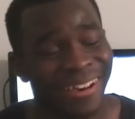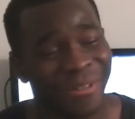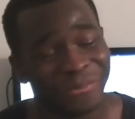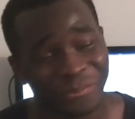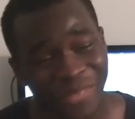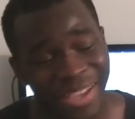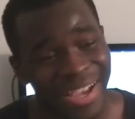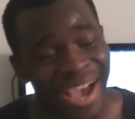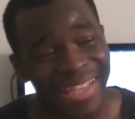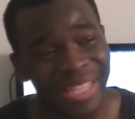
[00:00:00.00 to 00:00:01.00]
Um,
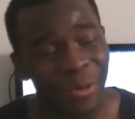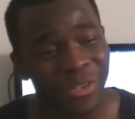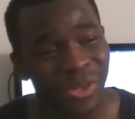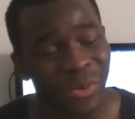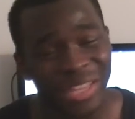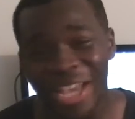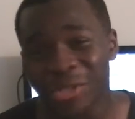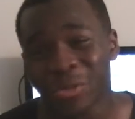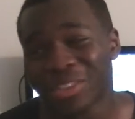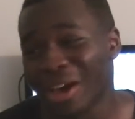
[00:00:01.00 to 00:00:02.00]
I think it was with Edgeworth.